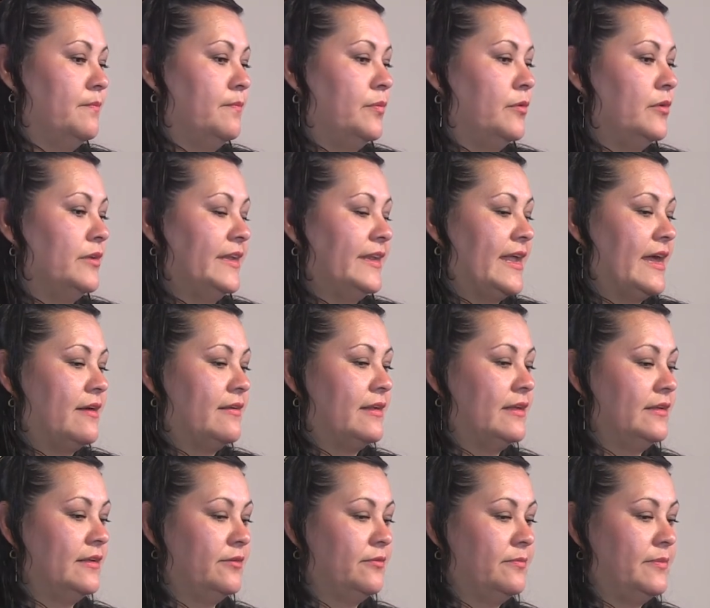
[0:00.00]
pull it out a
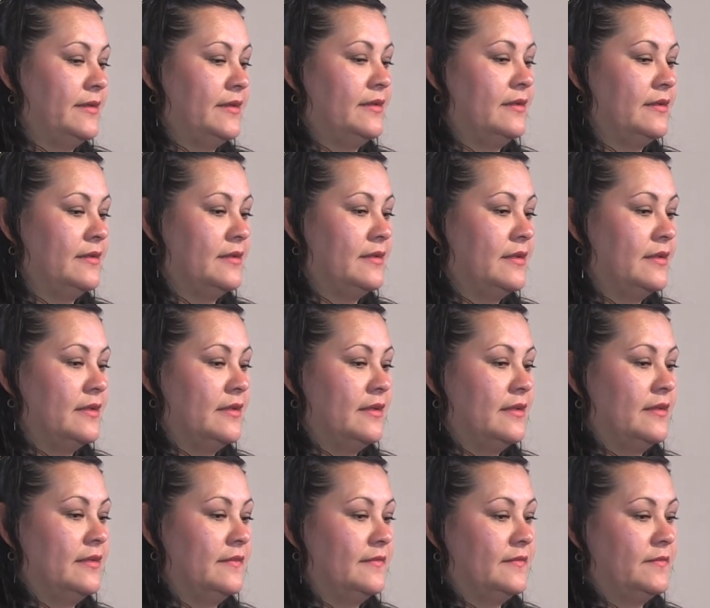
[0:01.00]
little bit,
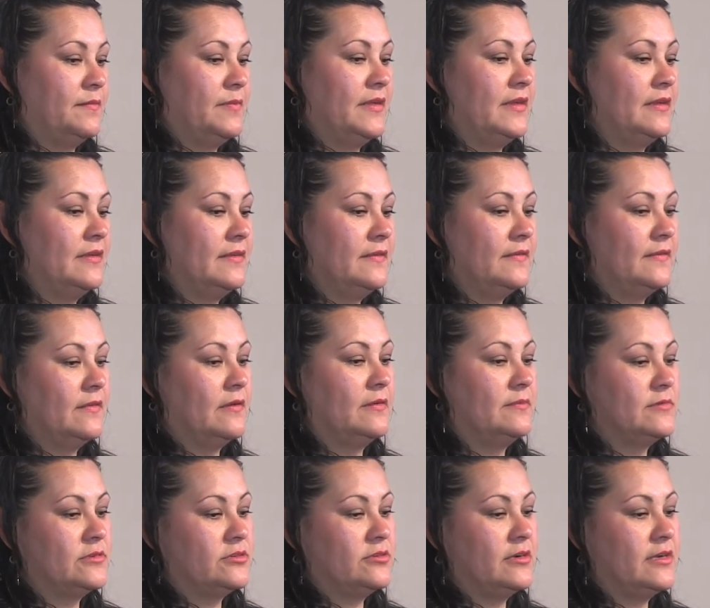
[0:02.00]
spin. So I'm
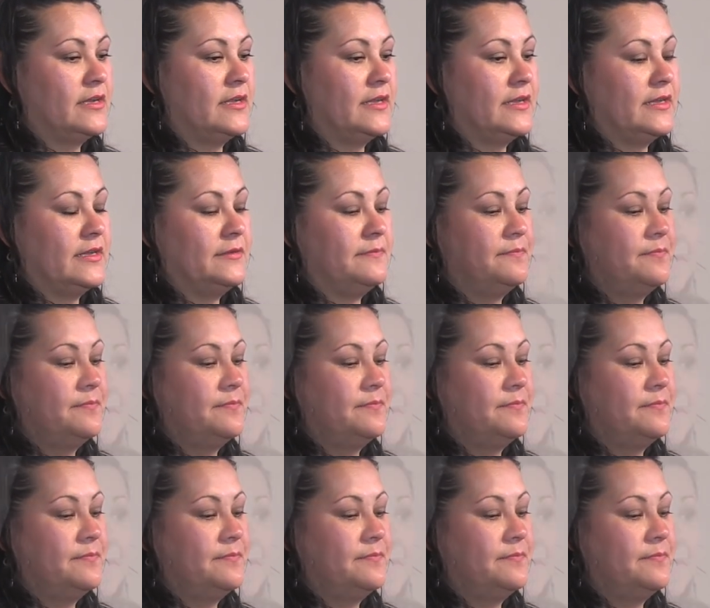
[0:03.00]
trying.